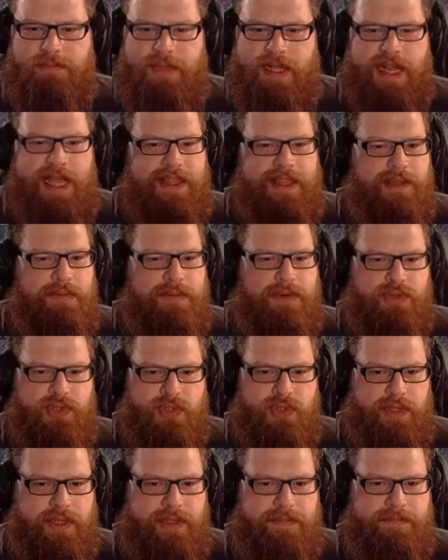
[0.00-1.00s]
And I had that when I was
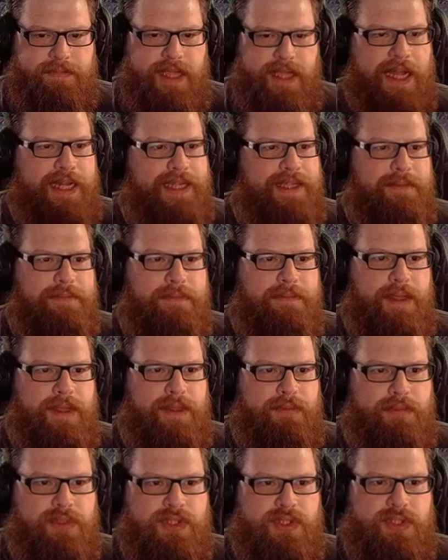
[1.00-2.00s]
younger, and
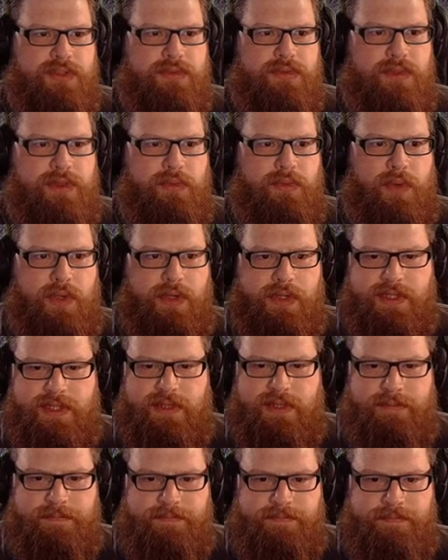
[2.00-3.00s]
it was the
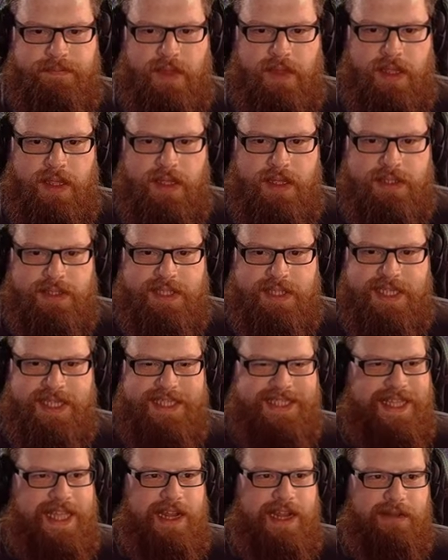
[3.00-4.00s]
worst. So since
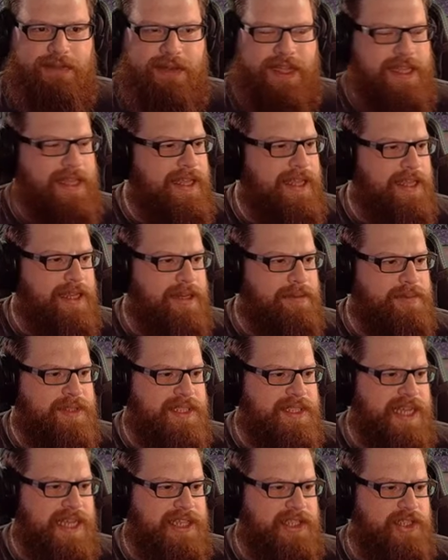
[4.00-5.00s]
then I've had like an
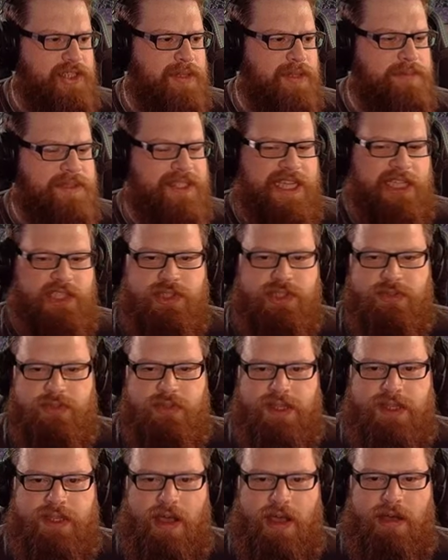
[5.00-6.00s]
obsession
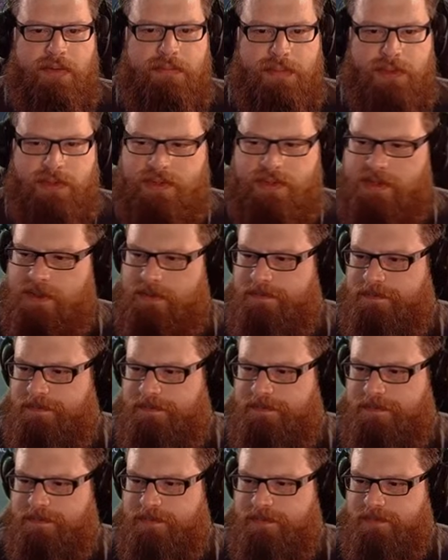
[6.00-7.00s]
with cotton buds.
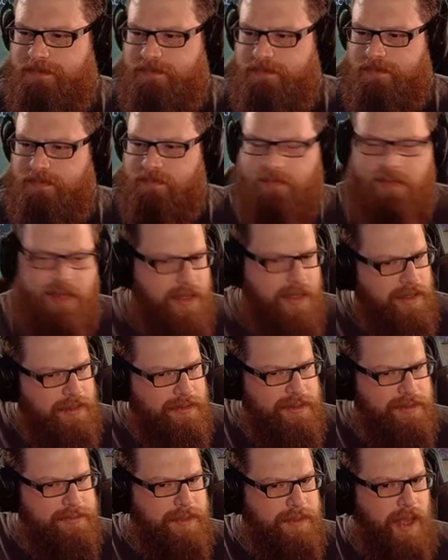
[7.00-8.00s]
You know,
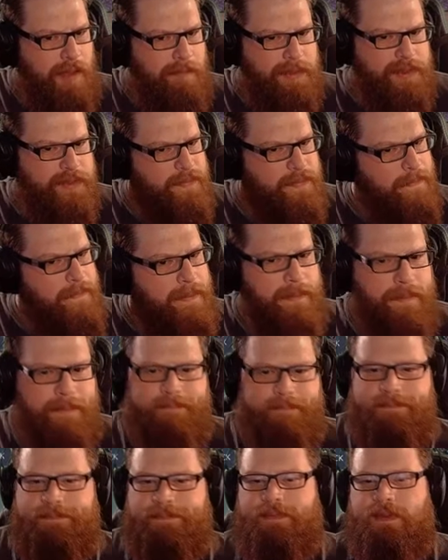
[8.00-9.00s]
little cotton buds.
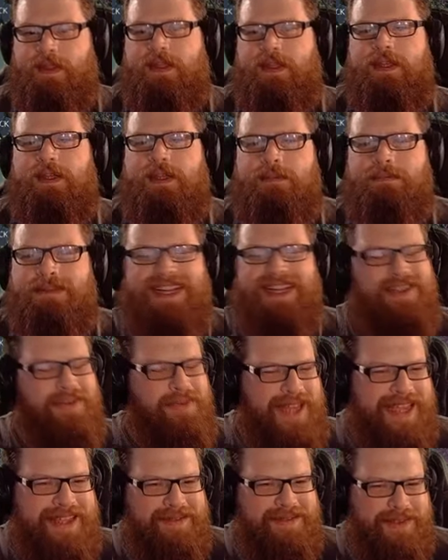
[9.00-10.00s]
But I don't
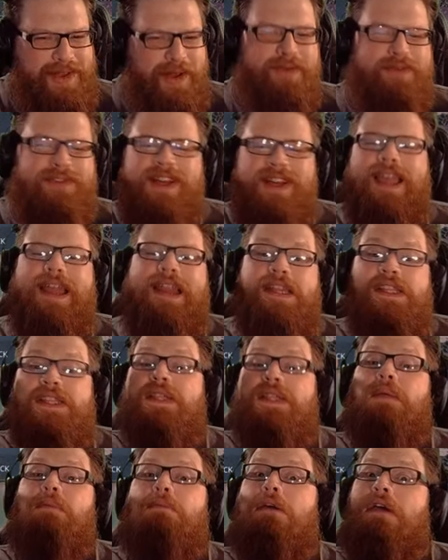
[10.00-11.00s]
like go fucking into
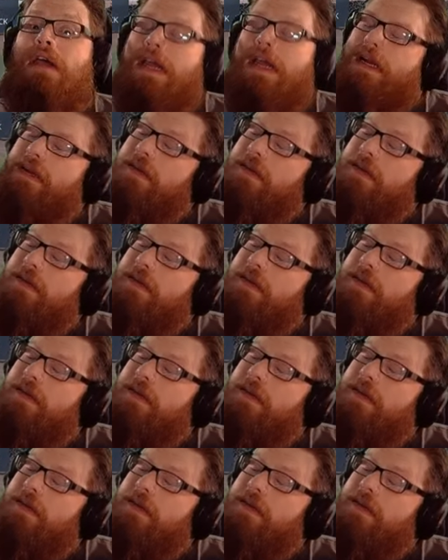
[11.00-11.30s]
the brain.